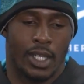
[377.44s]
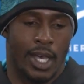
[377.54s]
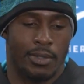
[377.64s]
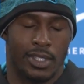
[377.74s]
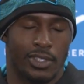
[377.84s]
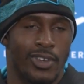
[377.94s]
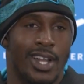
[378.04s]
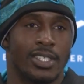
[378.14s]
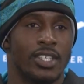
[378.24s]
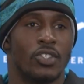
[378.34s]
I was just trying
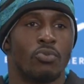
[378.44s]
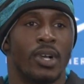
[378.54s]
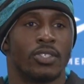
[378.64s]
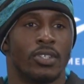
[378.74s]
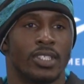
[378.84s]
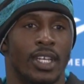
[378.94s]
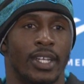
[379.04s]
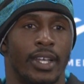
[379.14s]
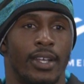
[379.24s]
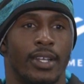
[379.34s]
to see too much on
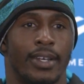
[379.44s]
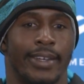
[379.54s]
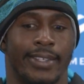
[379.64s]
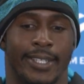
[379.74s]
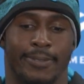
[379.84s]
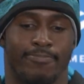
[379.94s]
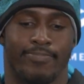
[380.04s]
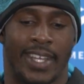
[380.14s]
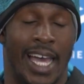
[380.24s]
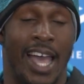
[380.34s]
Sunday, and um,
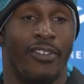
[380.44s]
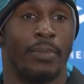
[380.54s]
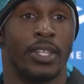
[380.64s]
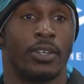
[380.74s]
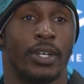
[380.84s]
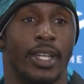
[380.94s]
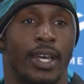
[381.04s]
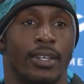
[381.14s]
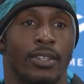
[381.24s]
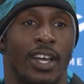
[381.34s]
and I haven't been doing
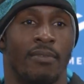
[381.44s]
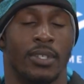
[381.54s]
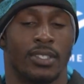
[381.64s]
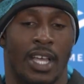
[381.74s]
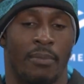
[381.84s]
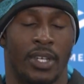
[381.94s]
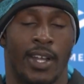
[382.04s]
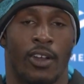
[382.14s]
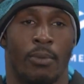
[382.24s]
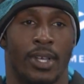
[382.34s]
that. You know, I've been I've been
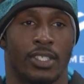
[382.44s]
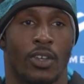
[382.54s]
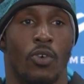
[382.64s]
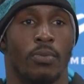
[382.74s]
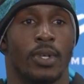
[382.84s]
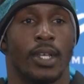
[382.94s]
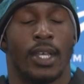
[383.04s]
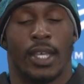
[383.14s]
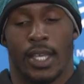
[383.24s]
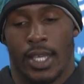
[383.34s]
narrowing my scope,
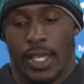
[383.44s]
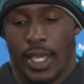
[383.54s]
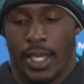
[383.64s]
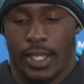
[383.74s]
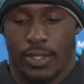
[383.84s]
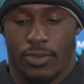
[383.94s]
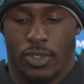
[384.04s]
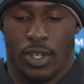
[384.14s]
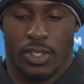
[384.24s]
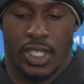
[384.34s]
and you
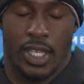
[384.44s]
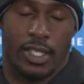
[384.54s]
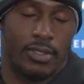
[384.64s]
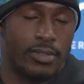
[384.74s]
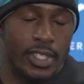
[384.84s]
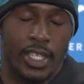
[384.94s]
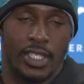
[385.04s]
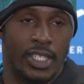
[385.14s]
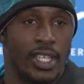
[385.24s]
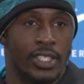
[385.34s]
know, seeing seeing
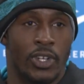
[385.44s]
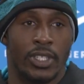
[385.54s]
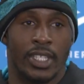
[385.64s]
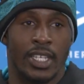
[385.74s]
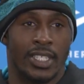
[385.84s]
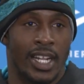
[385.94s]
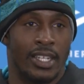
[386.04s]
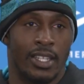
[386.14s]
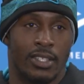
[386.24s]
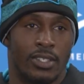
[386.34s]
seeing certain things that I
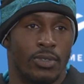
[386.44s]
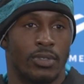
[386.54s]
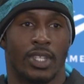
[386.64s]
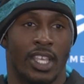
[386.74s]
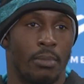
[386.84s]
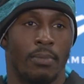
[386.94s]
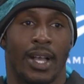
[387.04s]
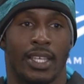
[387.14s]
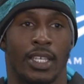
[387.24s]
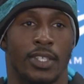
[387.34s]
needed to to get me my
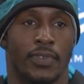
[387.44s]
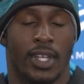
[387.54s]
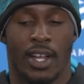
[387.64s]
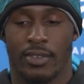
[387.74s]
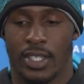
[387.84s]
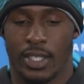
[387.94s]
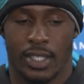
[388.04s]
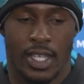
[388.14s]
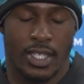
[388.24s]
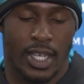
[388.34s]
keys for coverages and
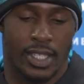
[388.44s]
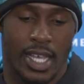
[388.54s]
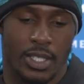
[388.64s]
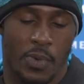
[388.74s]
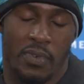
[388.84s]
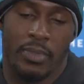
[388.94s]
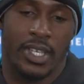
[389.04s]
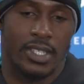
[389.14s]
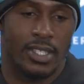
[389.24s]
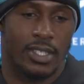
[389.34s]
things like that. So for me,
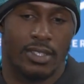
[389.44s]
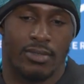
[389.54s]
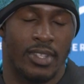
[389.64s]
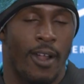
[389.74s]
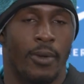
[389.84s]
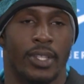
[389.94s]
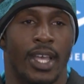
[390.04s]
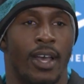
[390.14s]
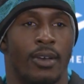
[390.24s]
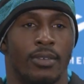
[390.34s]
it's just narrow it
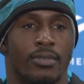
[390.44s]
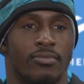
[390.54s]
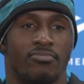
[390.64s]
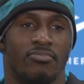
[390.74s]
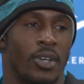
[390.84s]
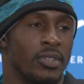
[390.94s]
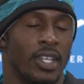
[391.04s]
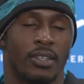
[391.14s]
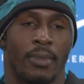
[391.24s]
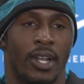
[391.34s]
down. Don't
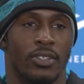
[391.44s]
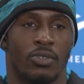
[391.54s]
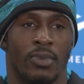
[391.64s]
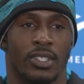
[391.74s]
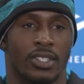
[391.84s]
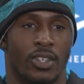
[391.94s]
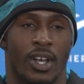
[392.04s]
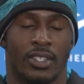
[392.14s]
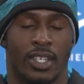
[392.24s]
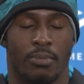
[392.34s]
think about it too much. Just go
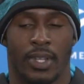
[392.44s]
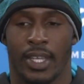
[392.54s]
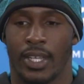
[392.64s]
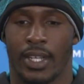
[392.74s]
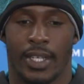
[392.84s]
out there and play.